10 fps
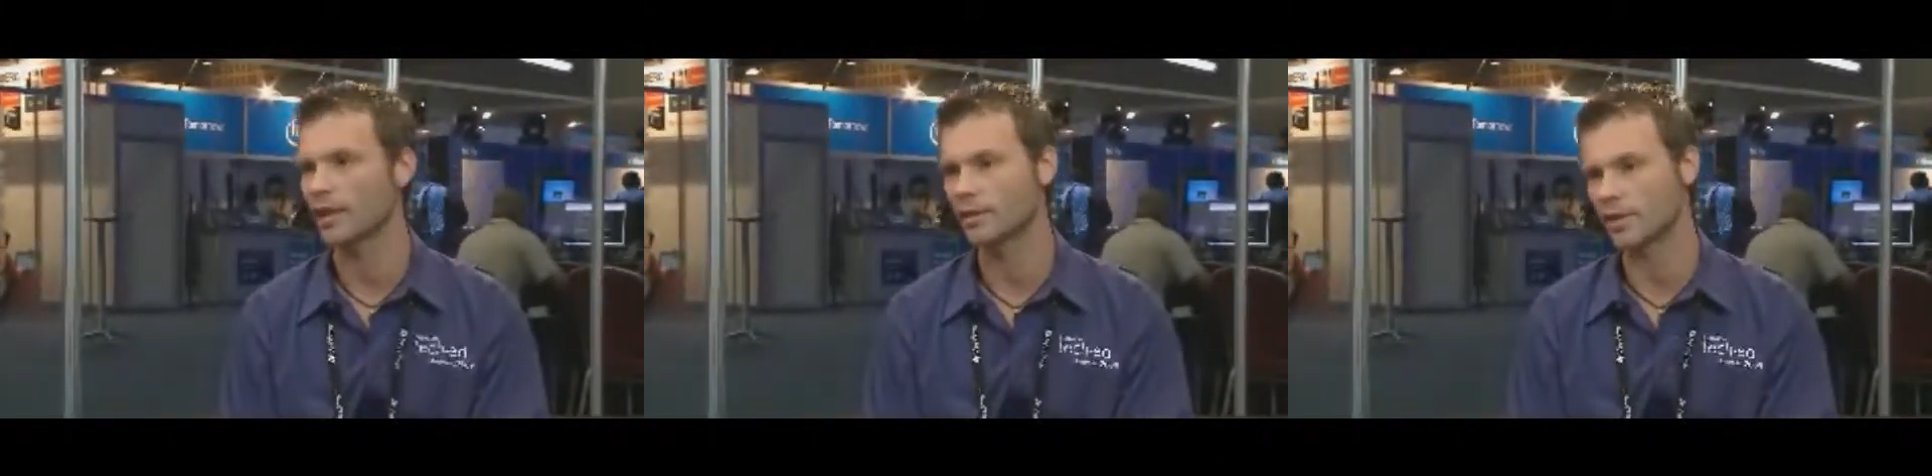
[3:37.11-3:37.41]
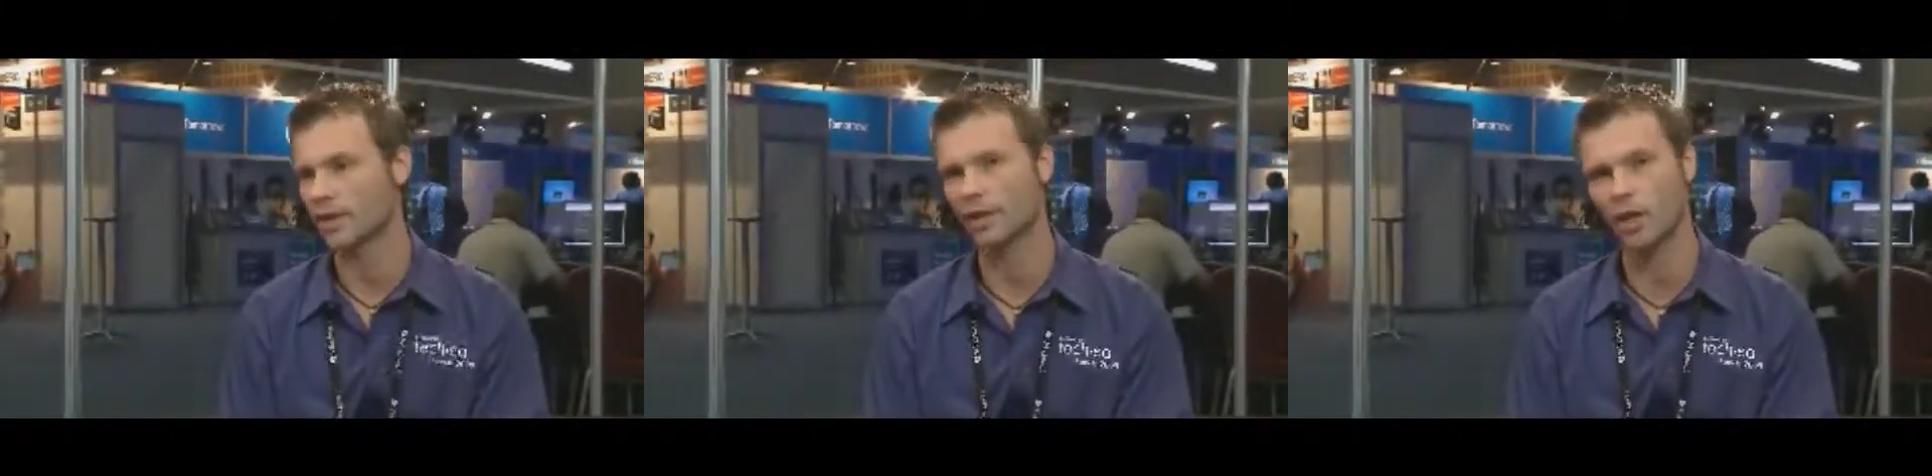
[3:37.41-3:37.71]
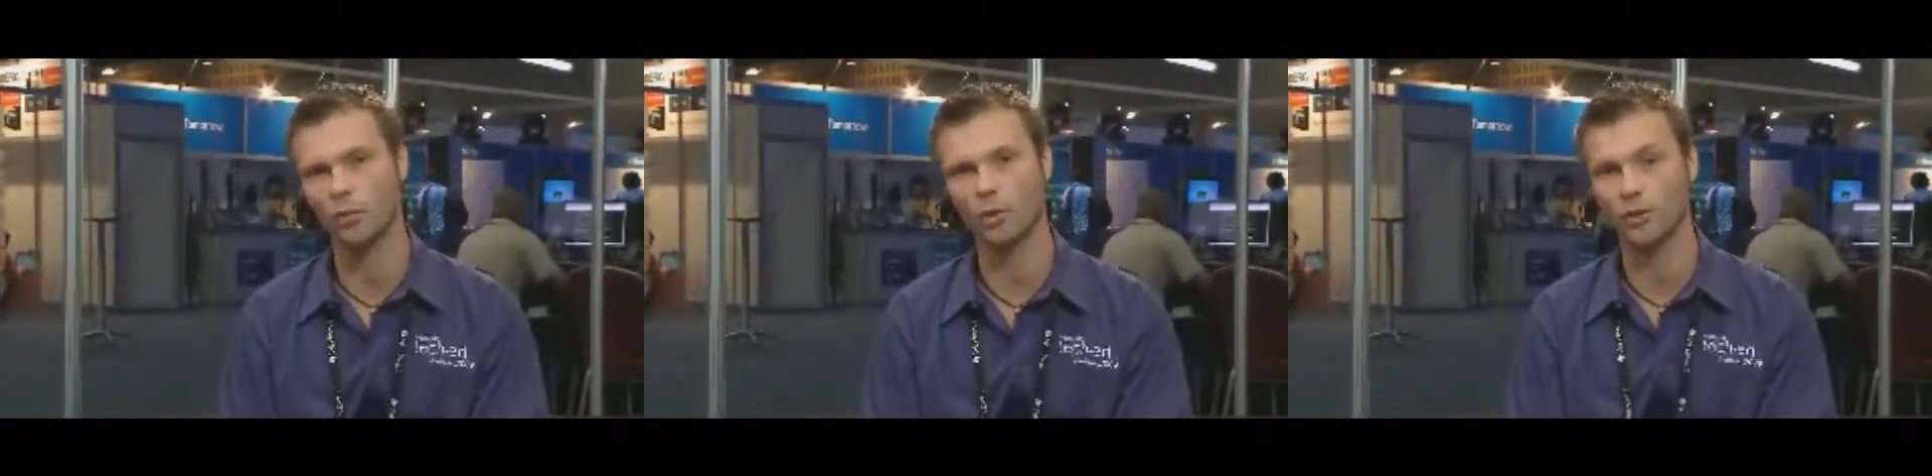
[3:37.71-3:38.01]
in setting
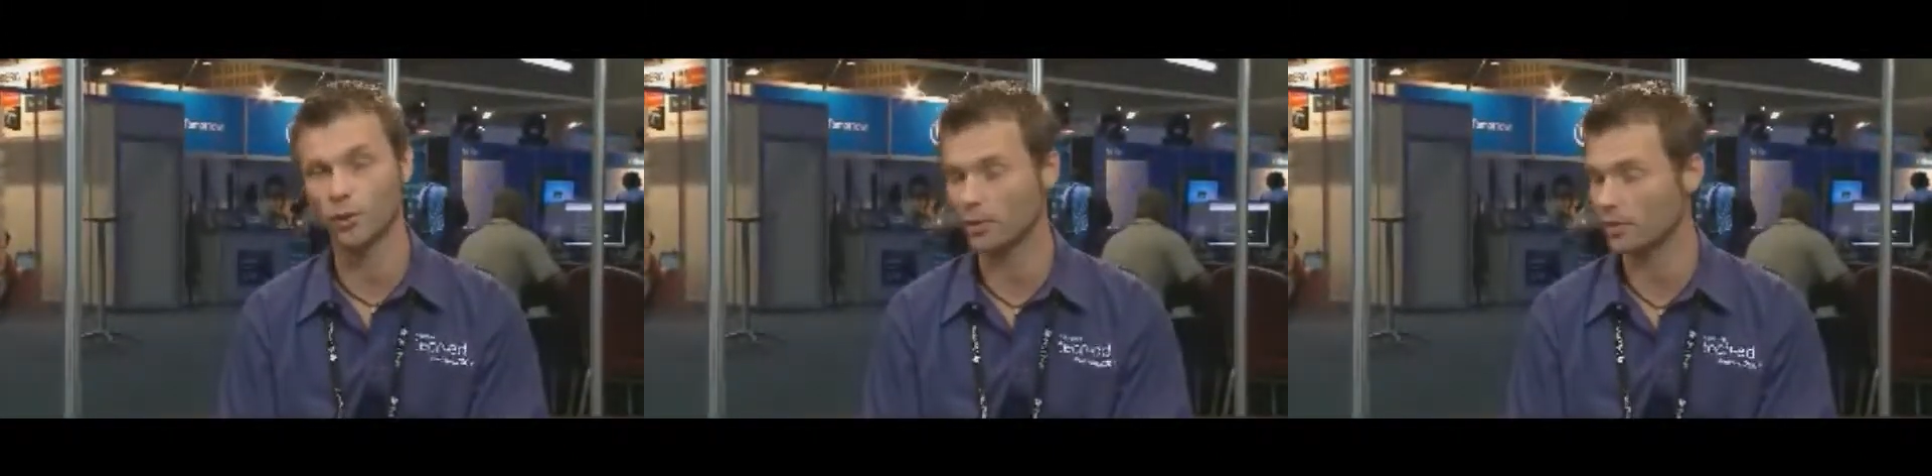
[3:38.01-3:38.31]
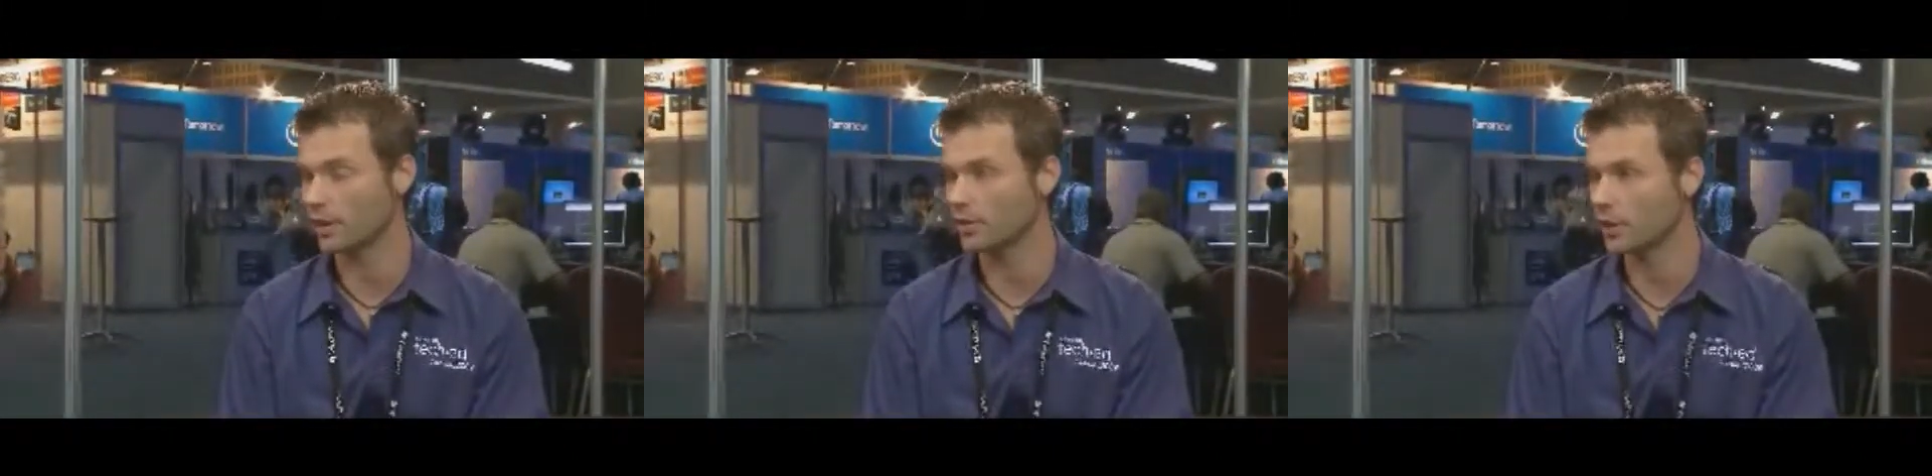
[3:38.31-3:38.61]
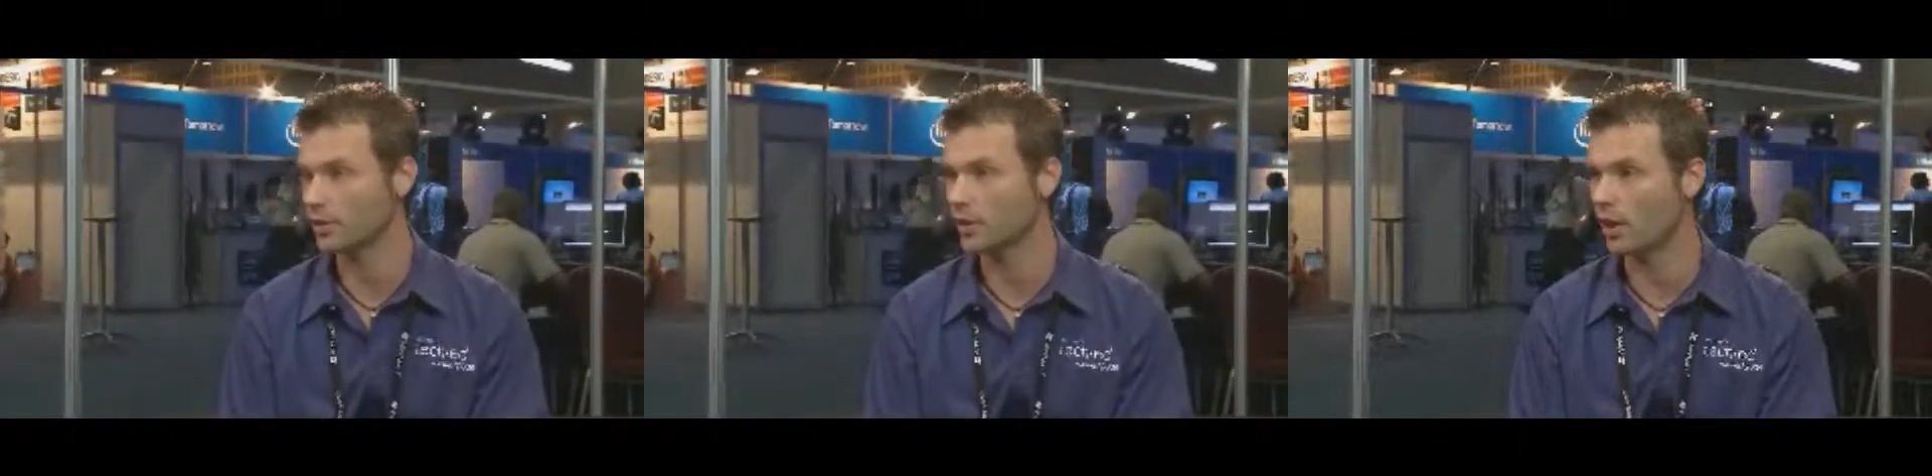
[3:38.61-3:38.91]
up all the authorization